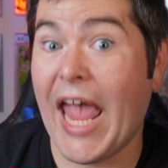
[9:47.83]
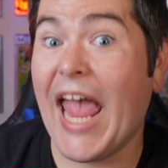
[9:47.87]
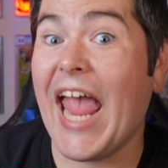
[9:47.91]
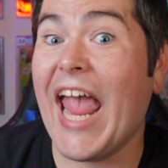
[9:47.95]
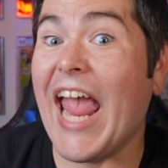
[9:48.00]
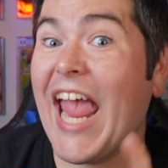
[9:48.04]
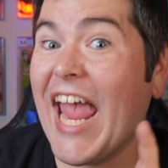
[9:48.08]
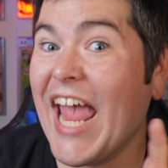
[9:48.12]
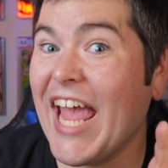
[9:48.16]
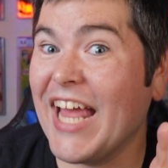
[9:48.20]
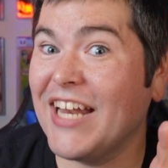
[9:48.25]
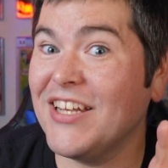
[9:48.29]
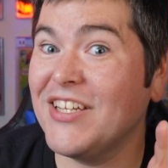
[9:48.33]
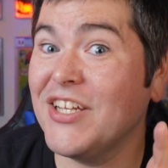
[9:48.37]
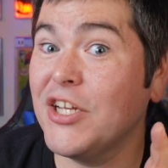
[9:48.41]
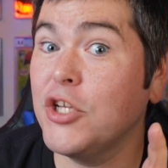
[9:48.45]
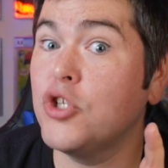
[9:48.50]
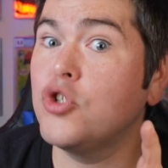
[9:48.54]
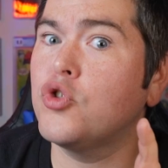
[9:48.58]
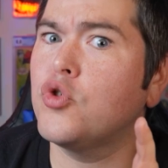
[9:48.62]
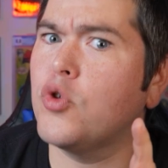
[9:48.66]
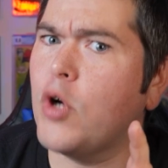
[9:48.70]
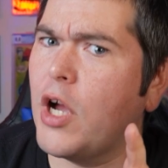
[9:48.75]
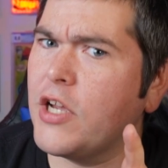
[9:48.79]
and
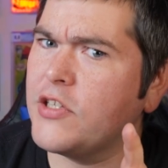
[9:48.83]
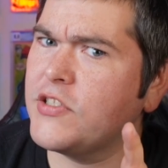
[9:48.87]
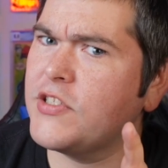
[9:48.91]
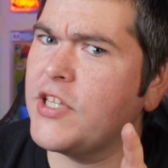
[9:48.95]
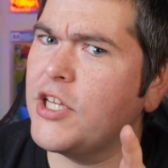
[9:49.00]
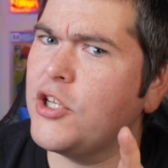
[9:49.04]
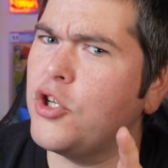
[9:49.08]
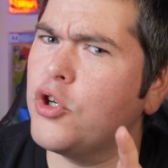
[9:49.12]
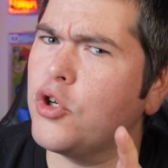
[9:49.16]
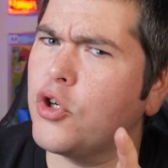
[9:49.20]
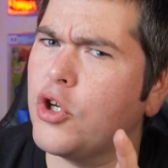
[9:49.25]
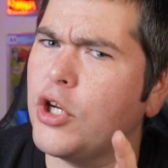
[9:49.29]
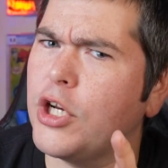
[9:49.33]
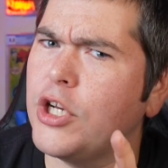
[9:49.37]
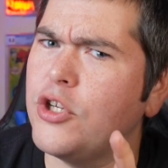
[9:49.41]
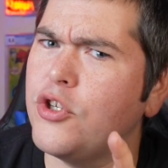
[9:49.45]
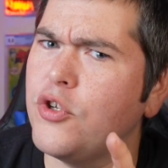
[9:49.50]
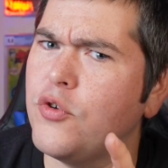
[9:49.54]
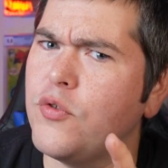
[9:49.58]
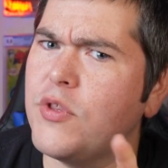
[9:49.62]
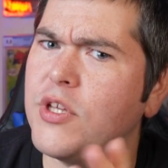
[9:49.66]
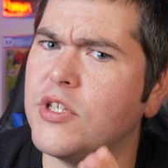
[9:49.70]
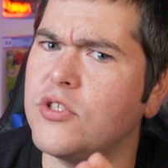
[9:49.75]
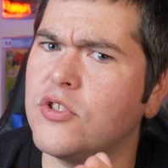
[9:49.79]
trust that you're going to
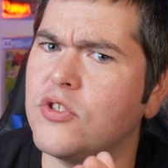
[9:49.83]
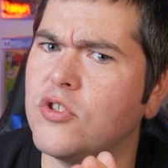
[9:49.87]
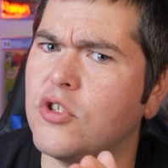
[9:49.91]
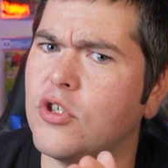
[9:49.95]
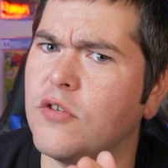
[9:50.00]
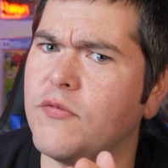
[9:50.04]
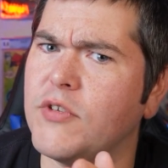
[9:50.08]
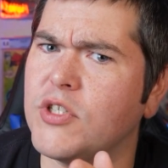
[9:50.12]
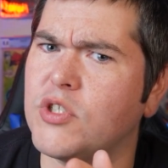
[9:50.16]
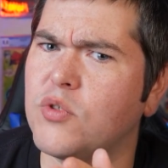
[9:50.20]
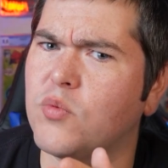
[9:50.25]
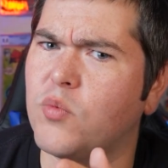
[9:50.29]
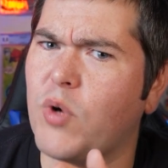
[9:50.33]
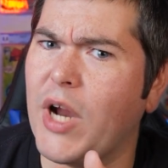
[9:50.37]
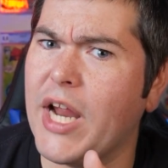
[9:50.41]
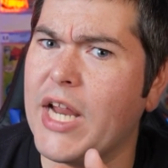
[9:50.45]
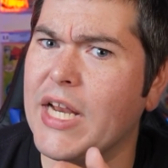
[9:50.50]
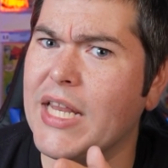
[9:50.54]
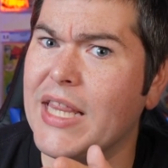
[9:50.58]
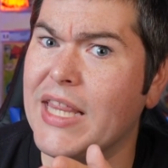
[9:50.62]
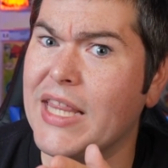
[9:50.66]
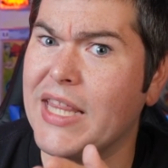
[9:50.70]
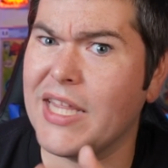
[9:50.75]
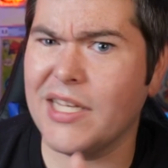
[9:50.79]
do this service
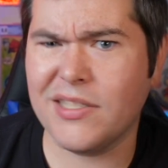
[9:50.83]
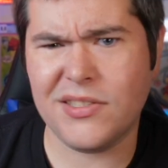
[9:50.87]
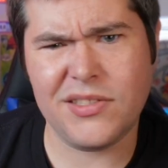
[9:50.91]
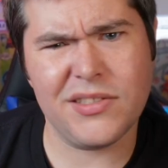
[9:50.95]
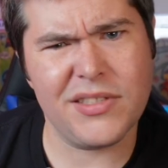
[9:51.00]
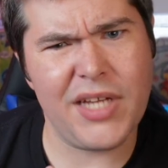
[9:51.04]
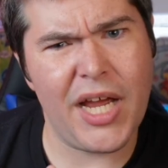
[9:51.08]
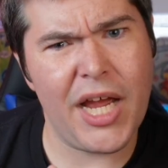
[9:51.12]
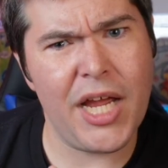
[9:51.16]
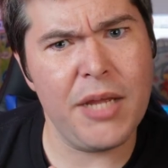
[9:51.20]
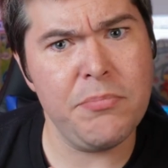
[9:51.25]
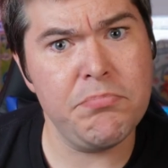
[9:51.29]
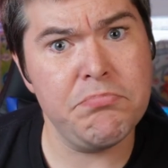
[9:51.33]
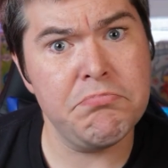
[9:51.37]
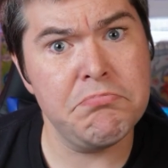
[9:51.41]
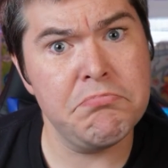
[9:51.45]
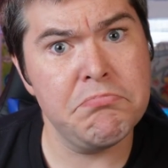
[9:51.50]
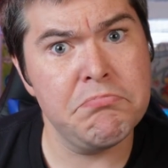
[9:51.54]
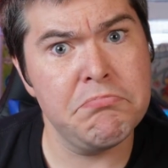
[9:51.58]
right this time?